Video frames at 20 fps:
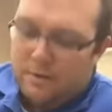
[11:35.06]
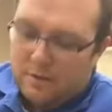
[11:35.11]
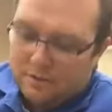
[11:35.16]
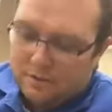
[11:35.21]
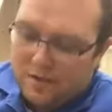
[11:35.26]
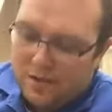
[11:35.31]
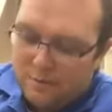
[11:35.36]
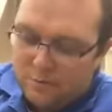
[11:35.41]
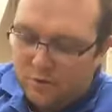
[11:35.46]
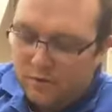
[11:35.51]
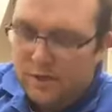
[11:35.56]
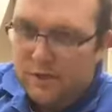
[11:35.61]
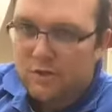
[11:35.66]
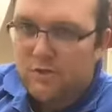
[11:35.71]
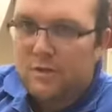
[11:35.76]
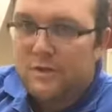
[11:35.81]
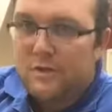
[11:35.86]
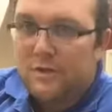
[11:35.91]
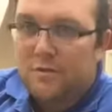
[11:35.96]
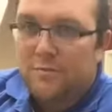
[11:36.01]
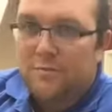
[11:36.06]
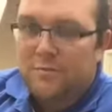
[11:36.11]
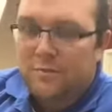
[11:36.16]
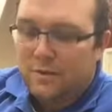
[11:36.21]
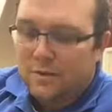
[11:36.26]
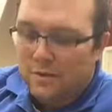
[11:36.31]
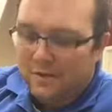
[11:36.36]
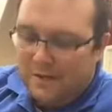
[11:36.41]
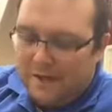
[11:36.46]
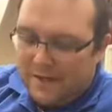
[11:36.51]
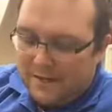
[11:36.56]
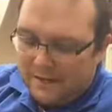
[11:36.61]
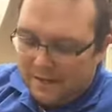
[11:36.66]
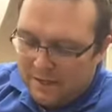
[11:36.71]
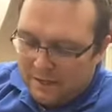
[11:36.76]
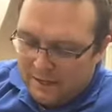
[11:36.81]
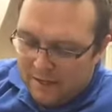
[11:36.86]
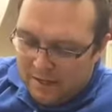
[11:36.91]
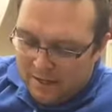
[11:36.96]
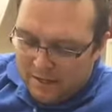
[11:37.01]
hamstring injuries that I've had.
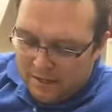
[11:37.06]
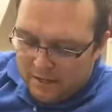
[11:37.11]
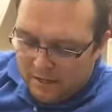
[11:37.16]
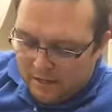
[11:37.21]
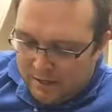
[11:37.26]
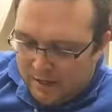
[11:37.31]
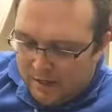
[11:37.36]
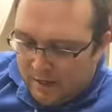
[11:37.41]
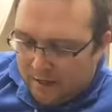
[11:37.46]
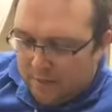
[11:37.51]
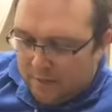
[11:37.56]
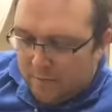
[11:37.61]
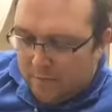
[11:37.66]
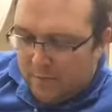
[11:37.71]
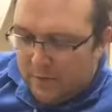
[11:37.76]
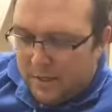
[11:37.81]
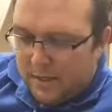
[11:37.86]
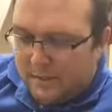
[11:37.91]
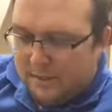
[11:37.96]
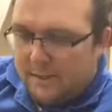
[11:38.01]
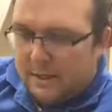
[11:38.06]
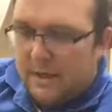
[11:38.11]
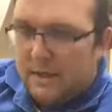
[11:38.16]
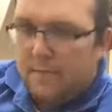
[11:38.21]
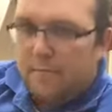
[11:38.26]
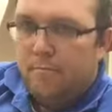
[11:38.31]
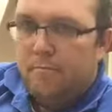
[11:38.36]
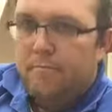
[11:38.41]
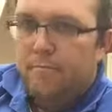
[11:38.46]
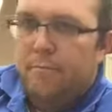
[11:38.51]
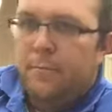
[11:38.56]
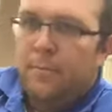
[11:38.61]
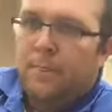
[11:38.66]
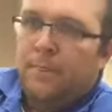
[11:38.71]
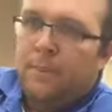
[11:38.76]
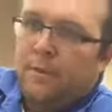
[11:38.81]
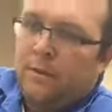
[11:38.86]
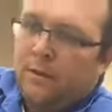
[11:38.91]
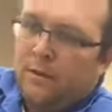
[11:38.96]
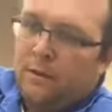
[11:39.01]
But
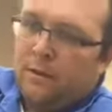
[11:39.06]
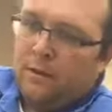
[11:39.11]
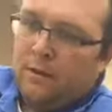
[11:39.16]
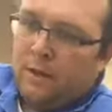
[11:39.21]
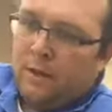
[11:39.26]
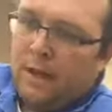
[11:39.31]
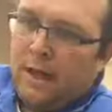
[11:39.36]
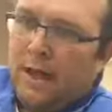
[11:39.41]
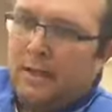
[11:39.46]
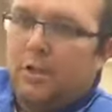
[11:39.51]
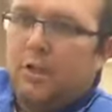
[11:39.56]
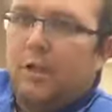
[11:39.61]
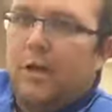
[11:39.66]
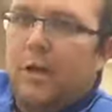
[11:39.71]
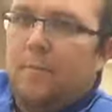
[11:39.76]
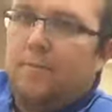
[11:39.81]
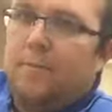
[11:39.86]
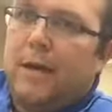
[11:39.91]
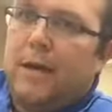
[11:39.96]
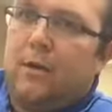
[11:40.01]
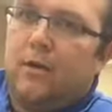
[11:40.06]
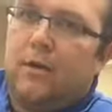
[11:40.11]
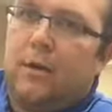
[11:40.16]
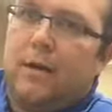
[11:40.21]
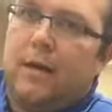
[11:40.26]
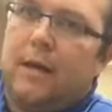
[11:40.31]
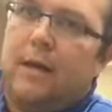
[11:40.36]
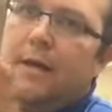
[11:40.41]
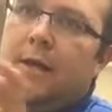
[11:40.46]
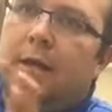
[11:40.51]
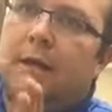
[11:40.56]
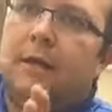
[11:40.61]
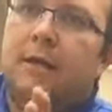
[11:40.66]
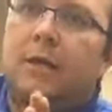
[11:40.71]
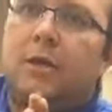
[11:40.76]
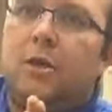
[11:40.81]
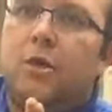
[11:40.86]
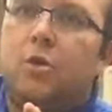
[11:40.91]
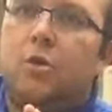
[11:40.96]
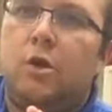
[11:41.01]
as you get better at it,
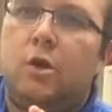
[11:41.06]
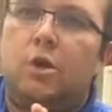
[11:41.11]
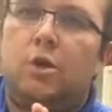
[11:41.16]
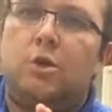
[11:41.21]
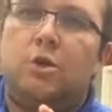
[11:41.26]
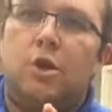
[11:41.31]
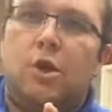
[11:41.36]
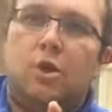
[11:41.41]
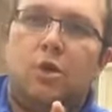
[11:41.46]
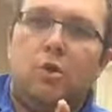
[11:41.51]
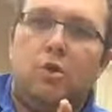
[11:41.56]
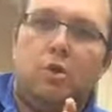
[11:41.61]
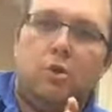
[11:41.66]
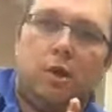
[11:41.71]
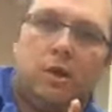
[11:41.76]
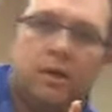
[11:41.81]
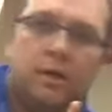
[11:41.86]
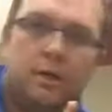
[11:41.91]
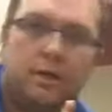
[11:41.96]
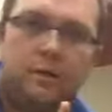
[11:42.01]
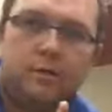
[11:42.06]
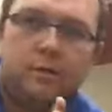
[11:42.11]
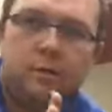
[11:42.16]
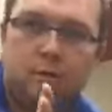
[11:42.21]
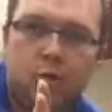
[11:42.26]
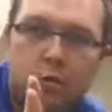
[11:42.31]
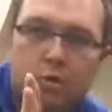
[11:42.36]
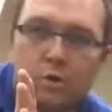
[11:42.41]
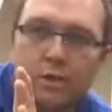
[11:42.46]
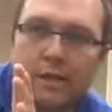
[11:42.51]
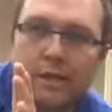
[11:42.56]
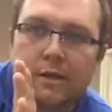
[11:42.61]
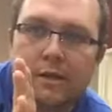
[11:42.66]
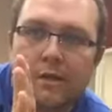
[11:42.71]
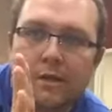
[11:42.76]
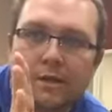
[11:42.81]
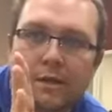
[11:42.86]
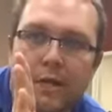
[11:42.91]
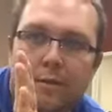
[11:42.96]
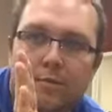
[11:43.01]
you can do the Nordic
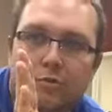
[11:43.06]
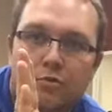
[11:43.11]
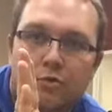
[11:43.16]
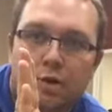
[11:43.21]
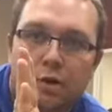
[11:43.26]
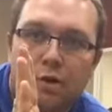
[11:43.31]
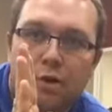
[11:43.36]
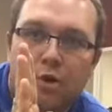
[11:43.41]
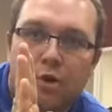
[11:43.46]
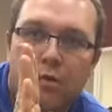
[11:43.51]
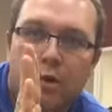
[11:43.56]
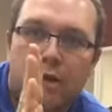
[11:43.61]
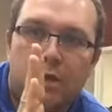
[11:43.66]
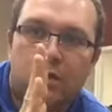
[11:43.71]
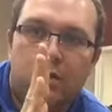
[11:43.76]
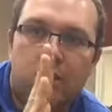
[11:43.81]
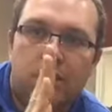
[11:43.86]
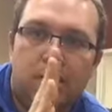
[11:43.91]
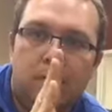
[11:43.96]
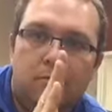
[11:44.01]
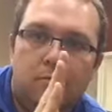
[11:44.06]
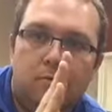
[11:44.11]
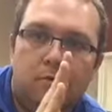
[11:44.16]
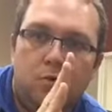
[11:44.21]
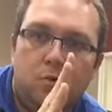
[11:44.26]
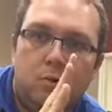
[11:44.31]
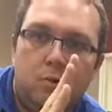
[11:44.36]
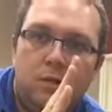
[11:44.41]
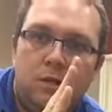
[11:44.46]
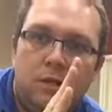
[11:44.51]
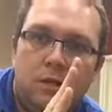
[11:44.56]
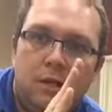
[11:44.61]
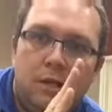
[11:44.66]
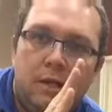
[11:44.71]
hamstring curl, where you lean forward,